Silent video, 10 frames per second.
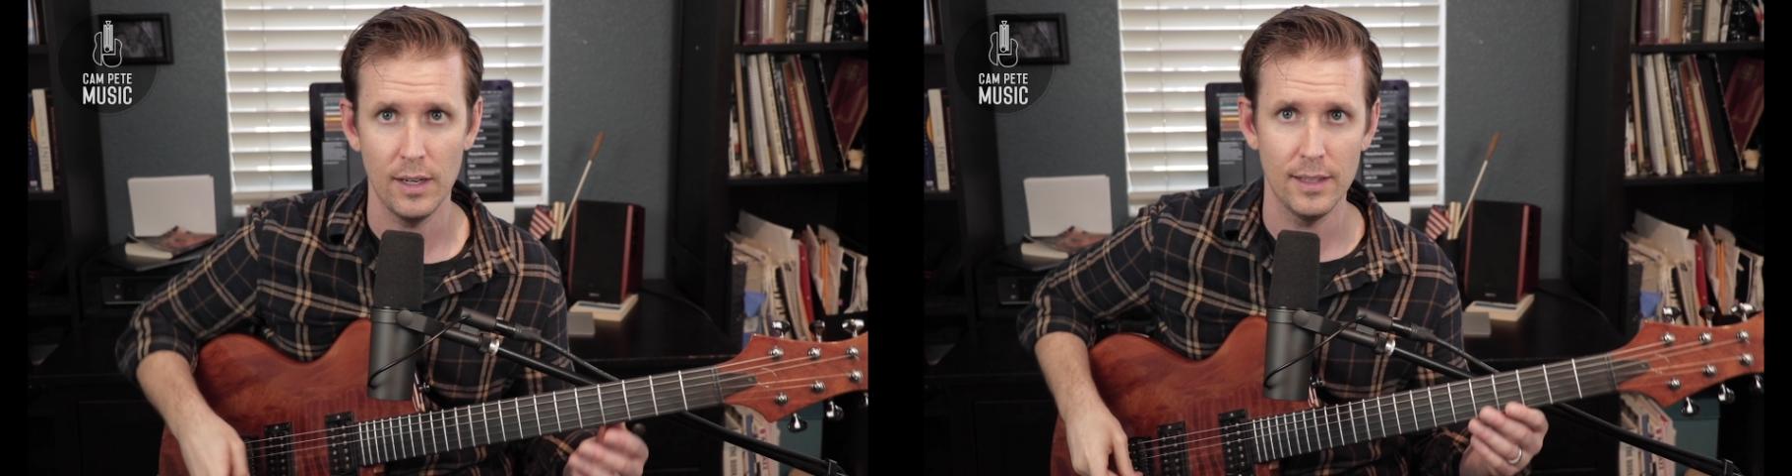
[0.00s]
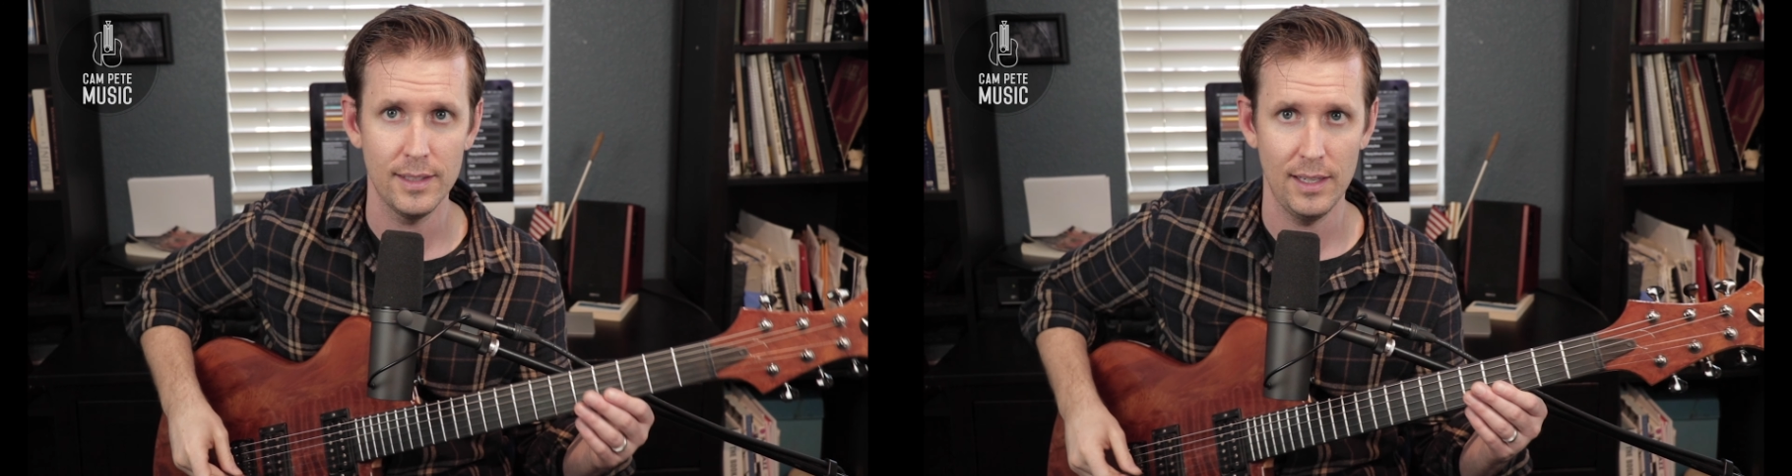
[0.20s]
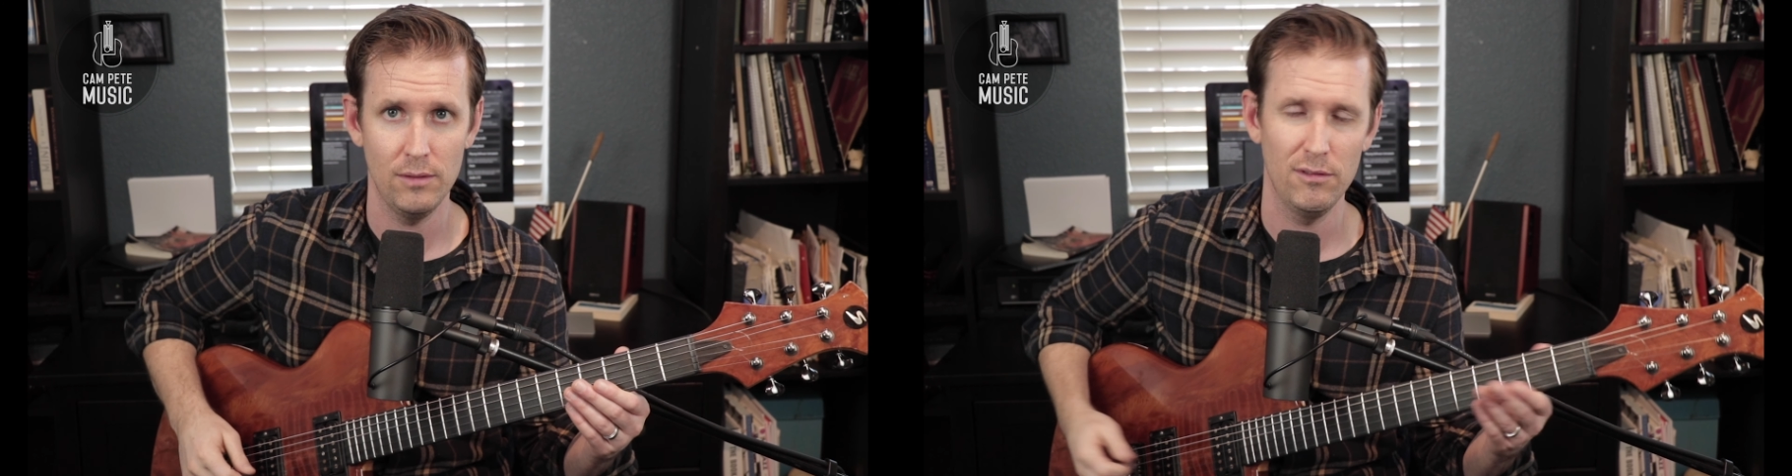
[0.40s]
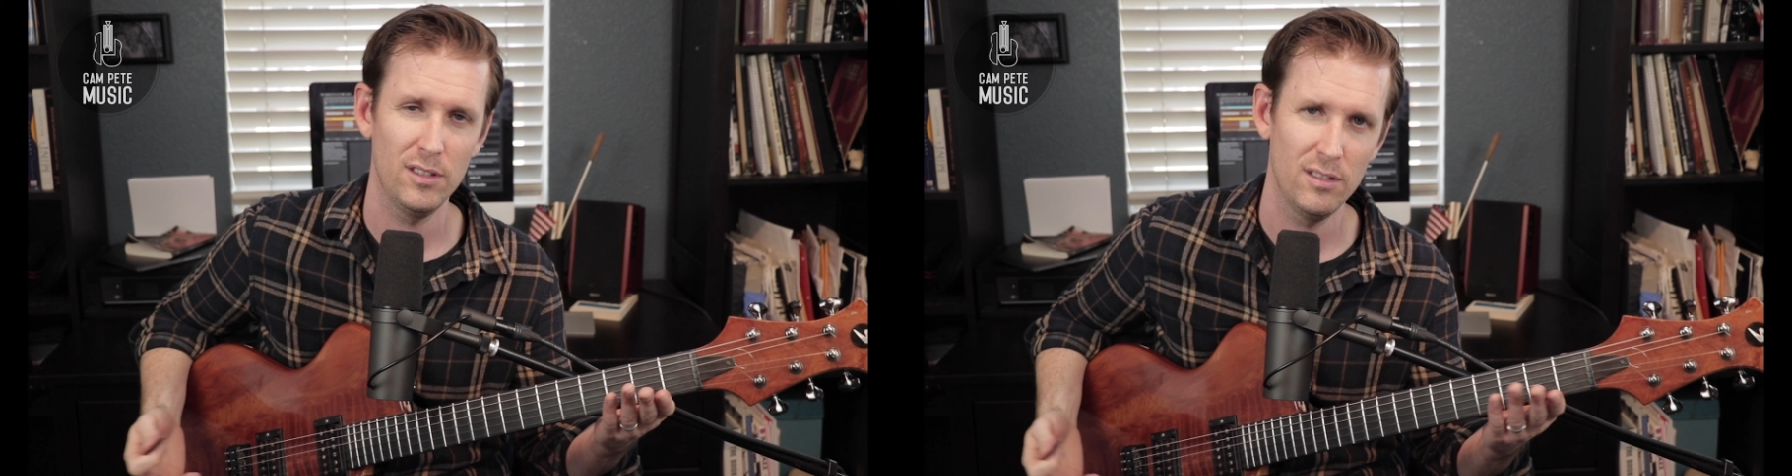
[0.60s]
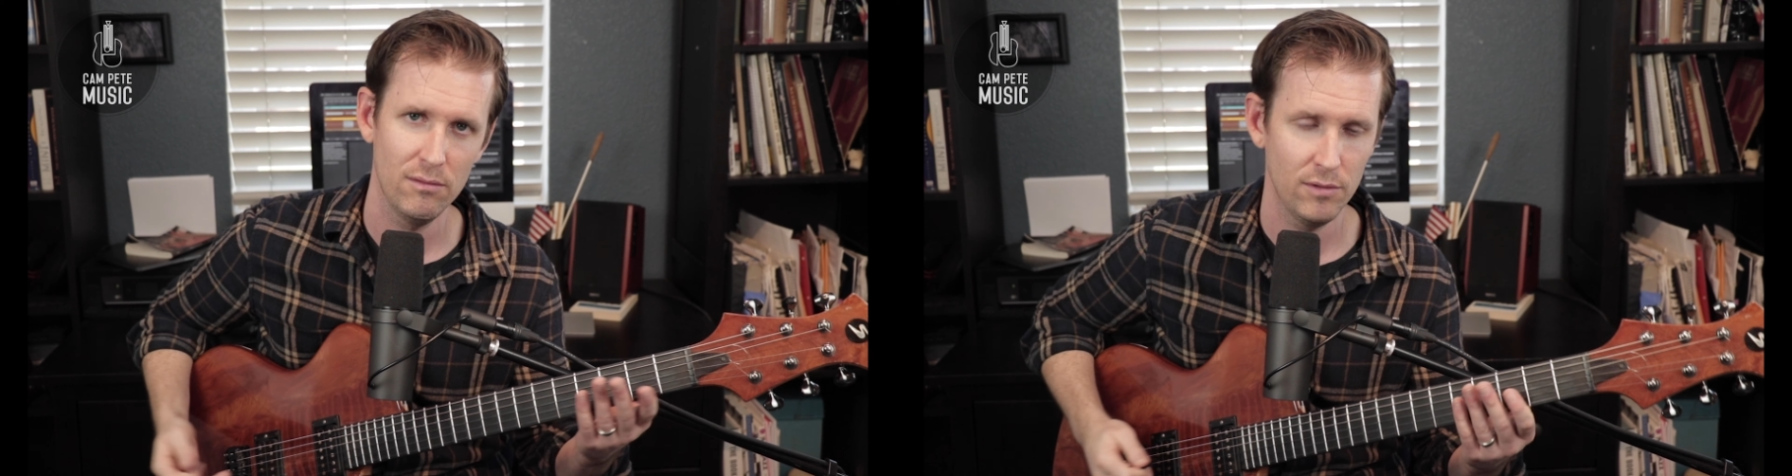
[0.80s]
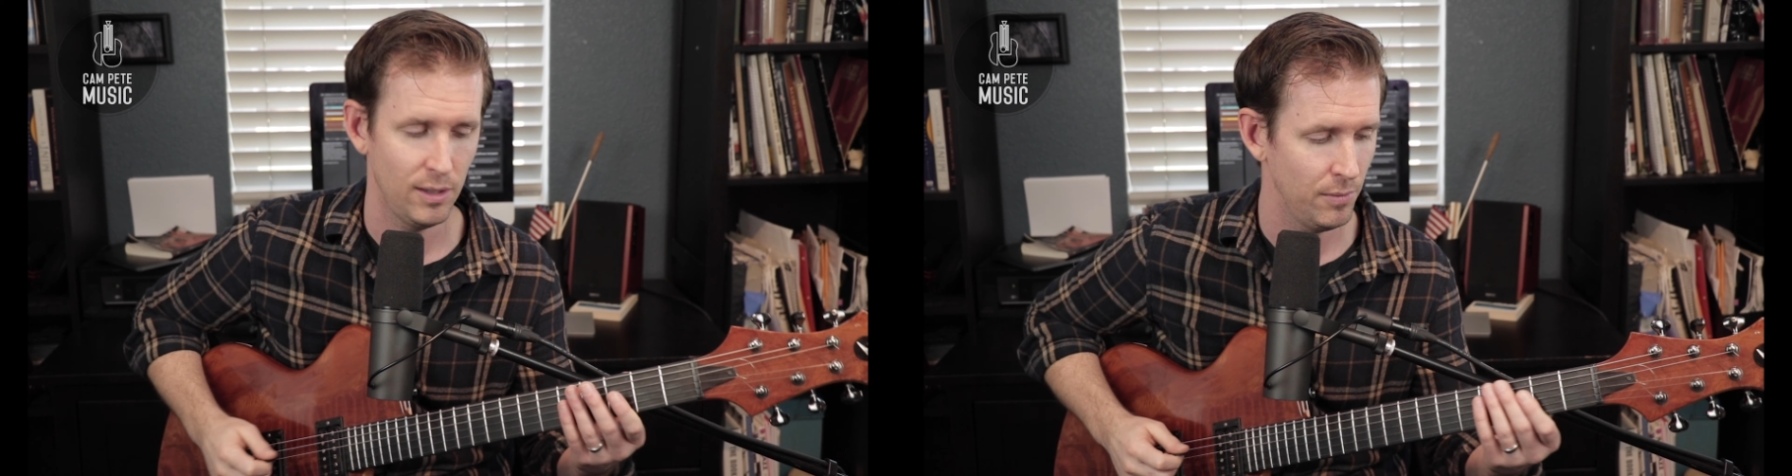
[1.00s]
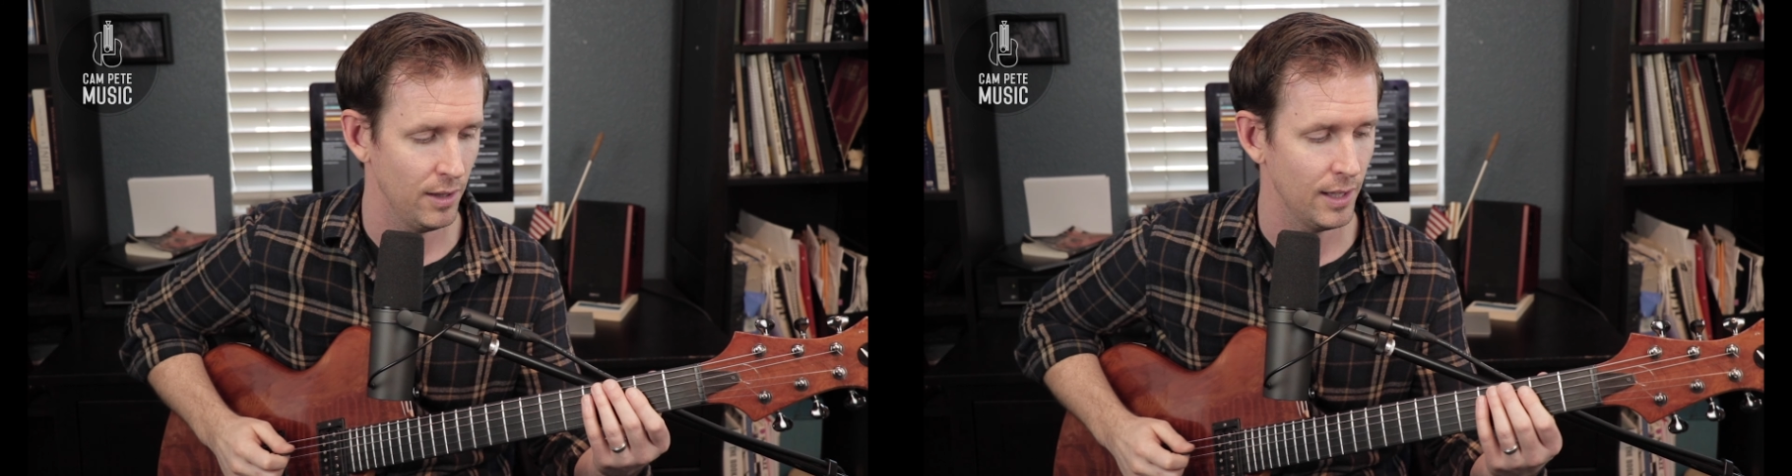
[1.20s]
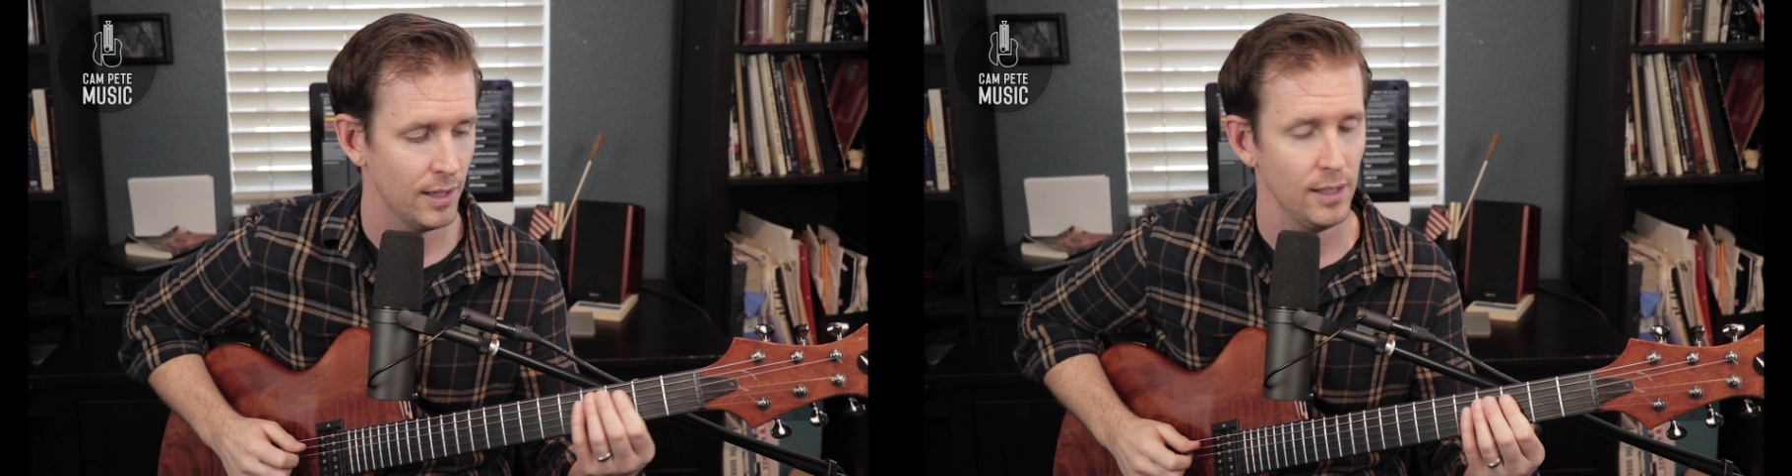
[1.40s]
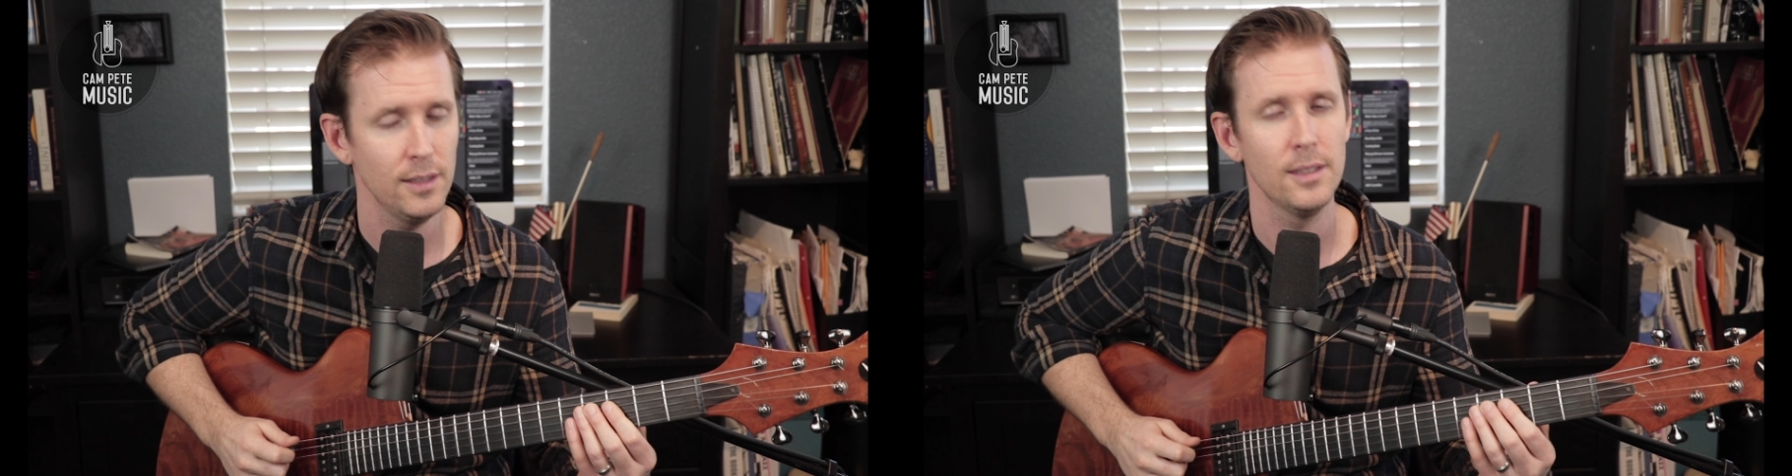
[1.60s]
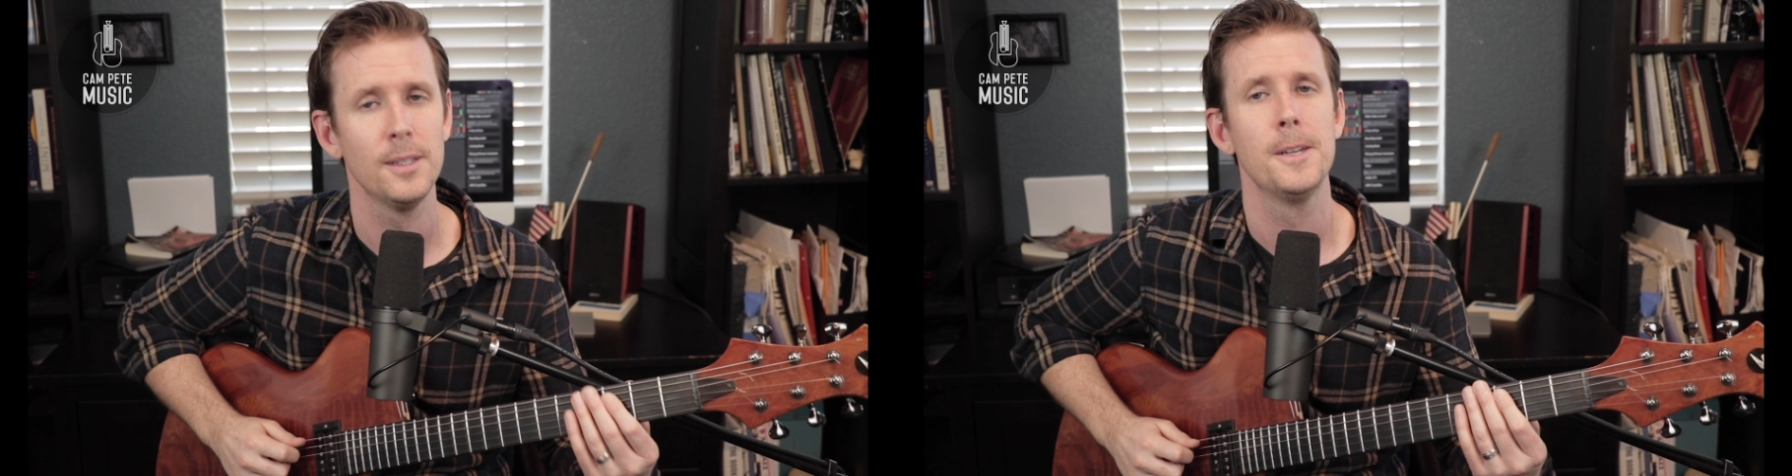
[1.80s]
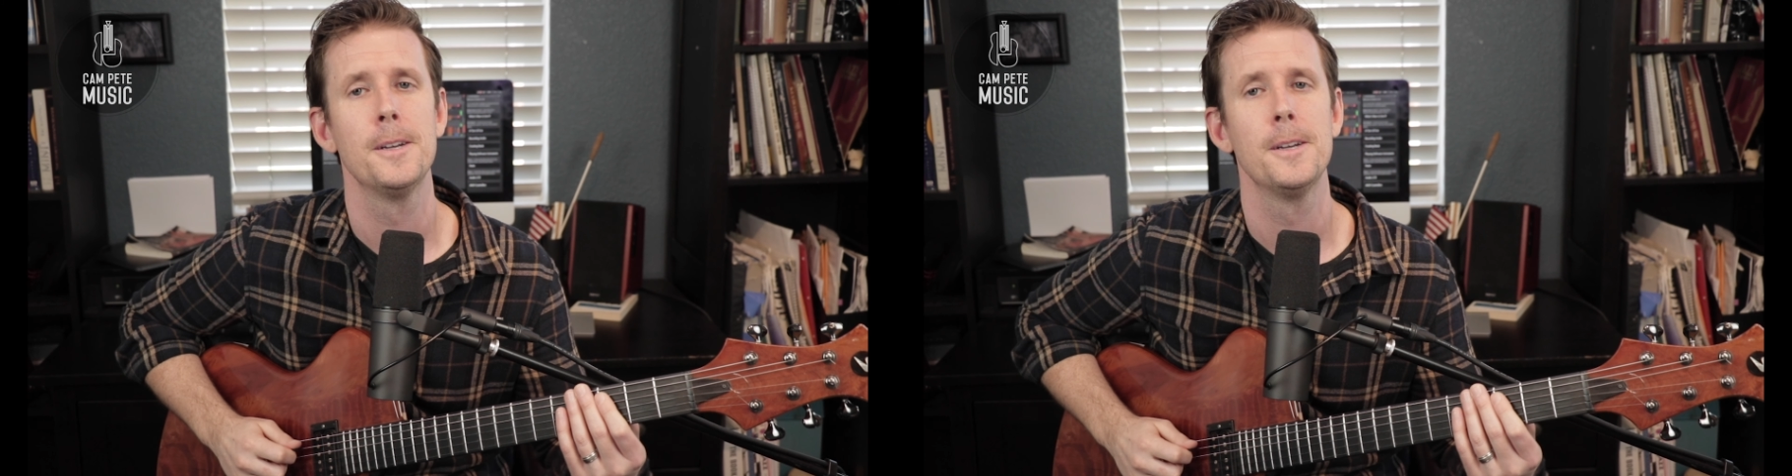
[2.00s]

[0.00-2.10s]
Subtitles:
and it sounds something like this.